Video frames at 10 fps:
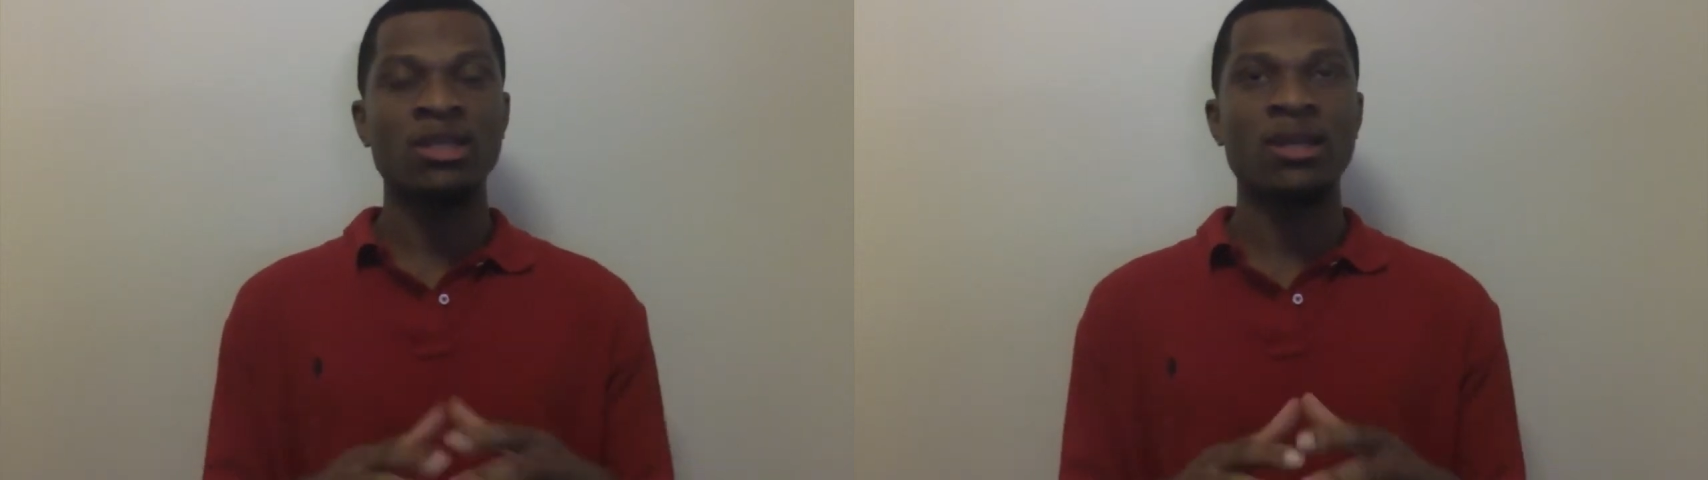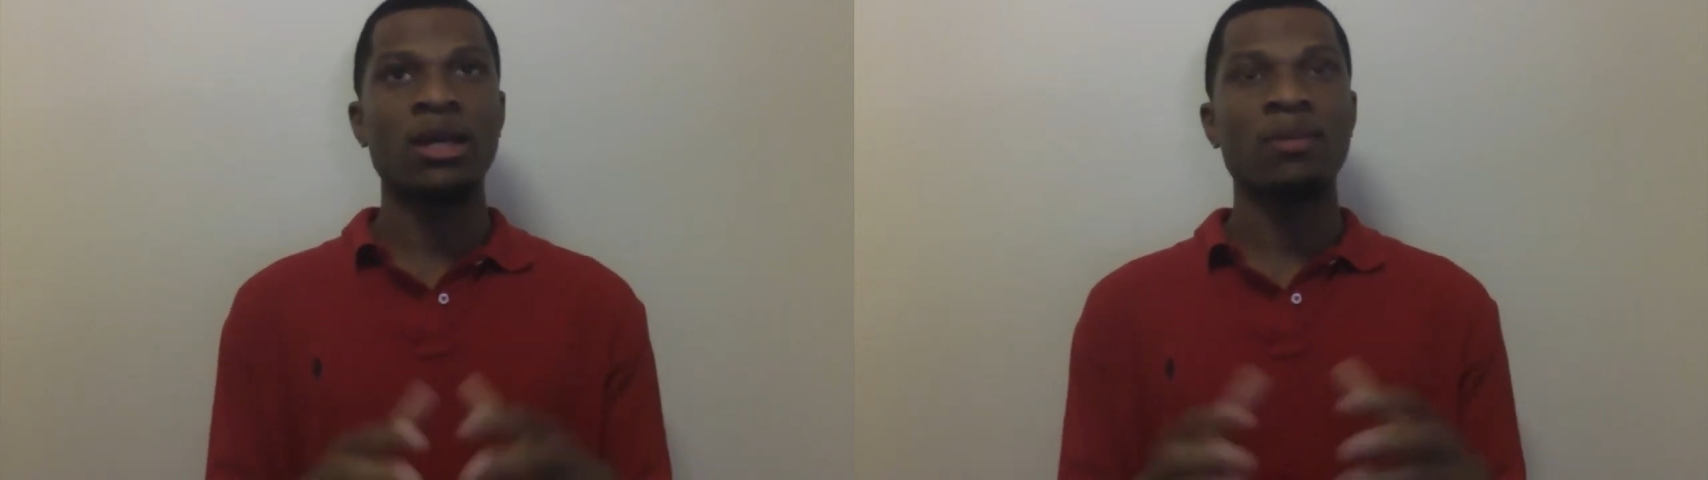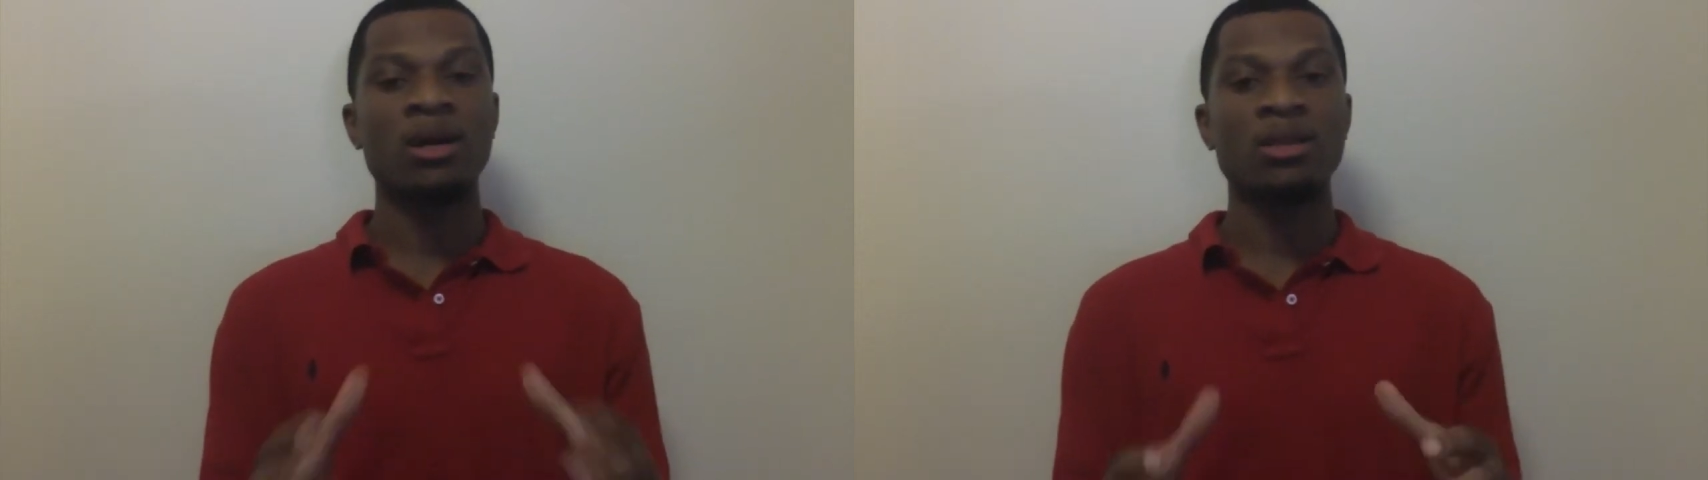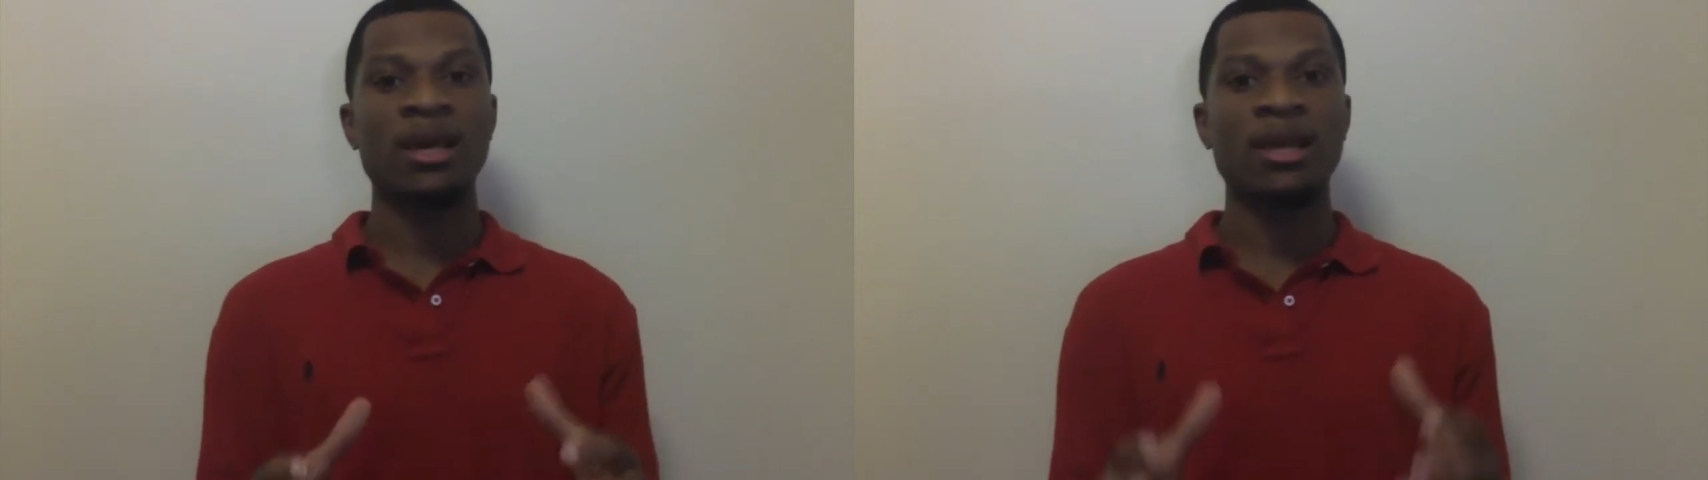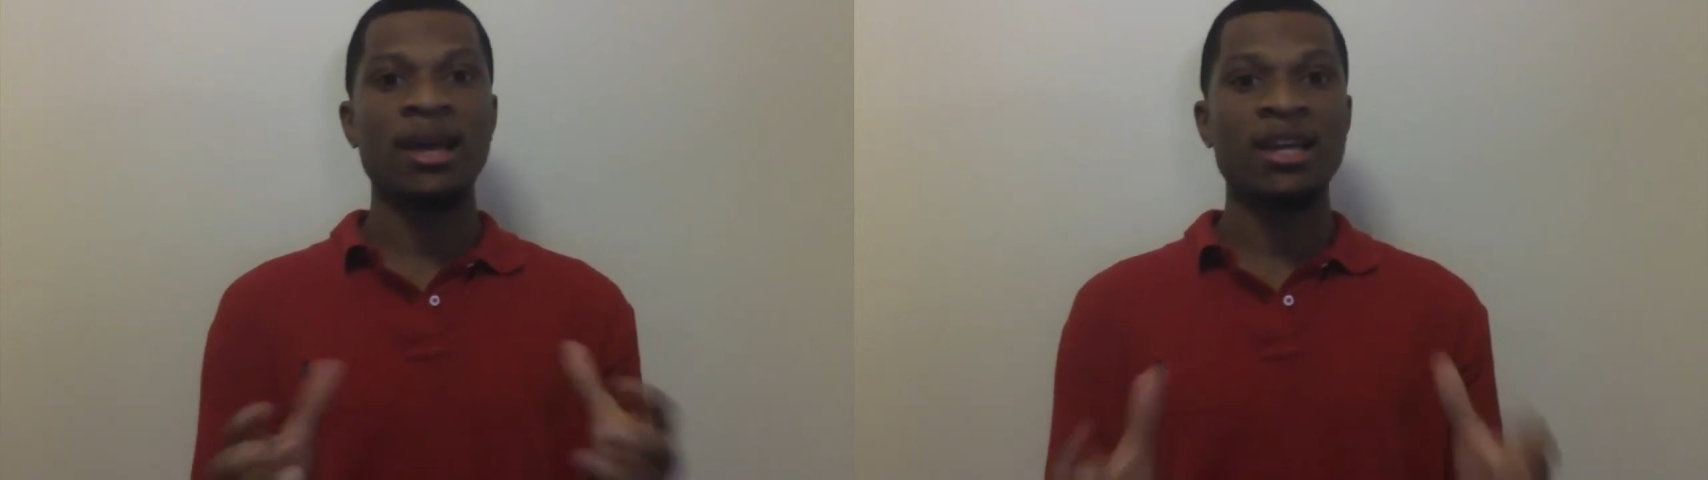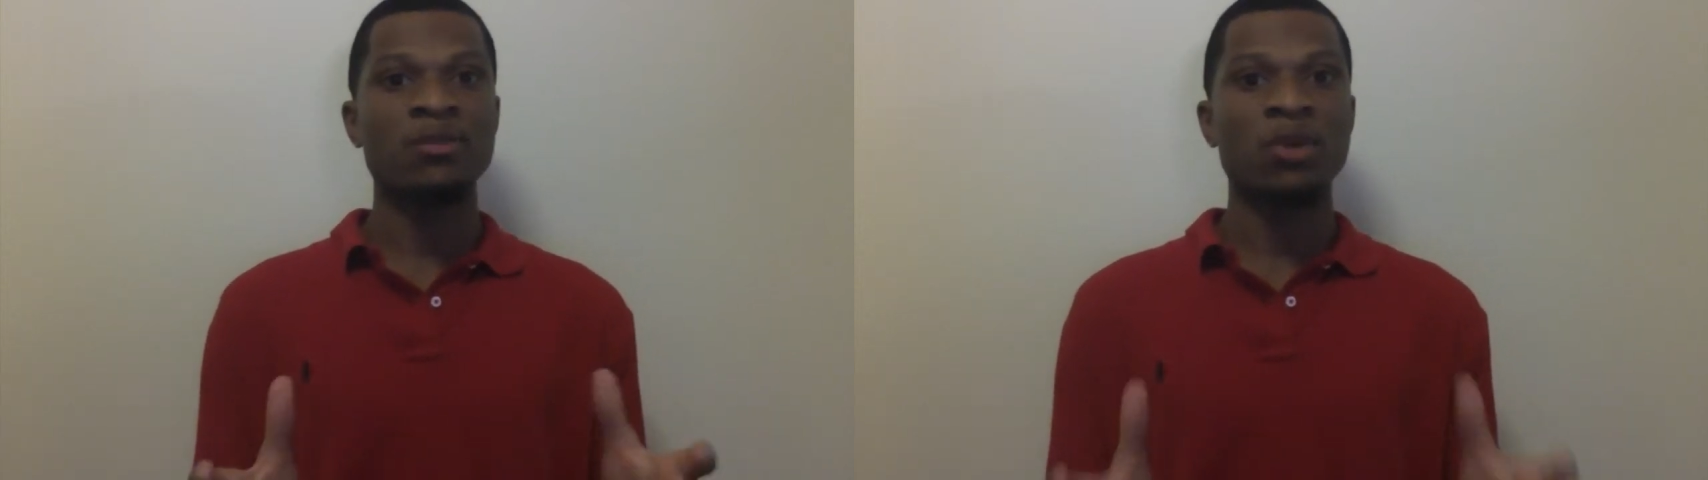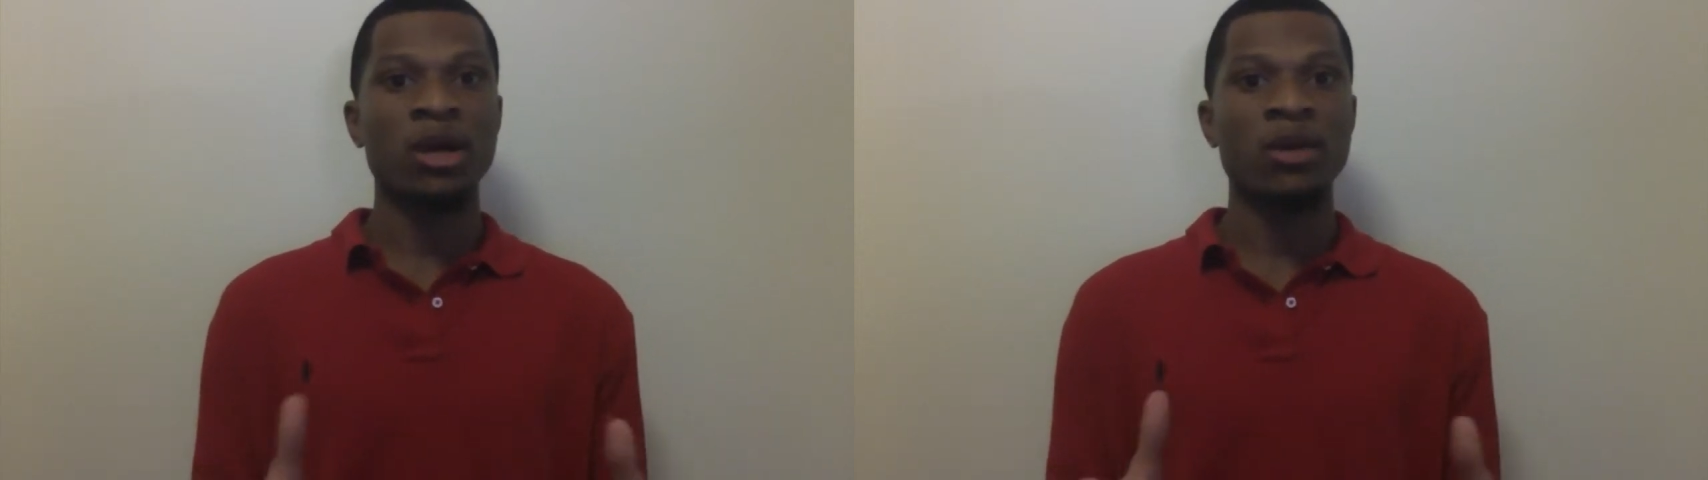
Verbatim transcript: thinking about that last part,